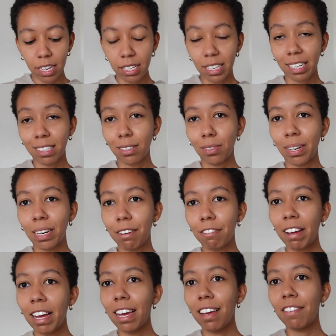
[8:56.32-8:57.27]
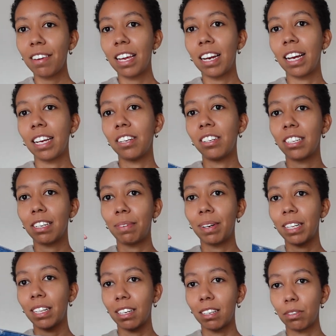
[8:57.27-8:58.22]
size 25 and I usually
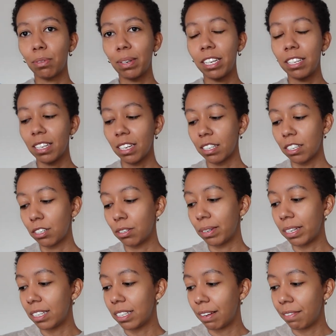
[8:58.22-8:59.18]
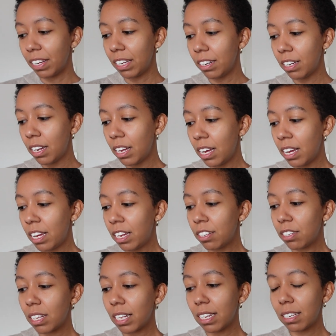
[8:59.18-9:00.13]
wear like a 26 or 27
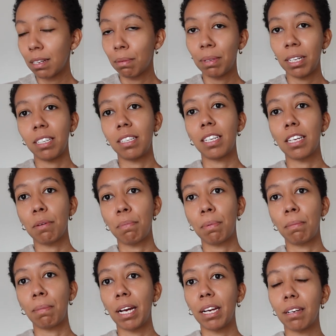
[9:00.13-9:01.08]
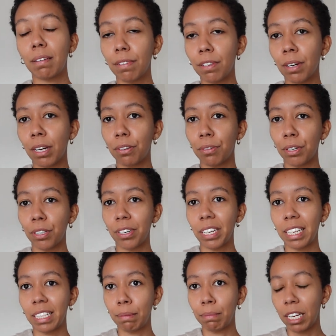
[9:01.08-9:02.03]
so that's something to keep in mind if you are
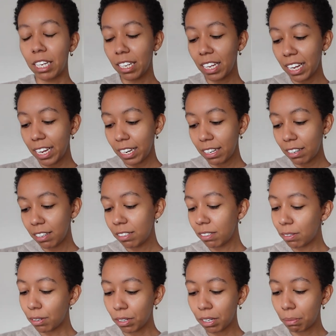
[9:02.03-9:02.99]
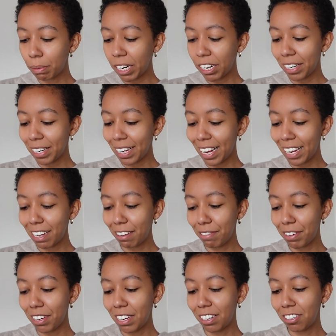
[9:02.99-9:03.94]
ordering them online or better yet
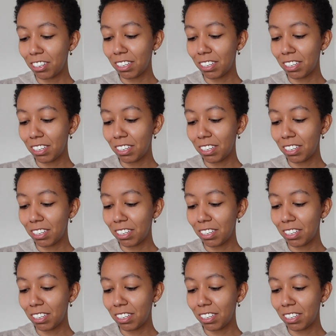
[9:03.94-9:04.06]
if you can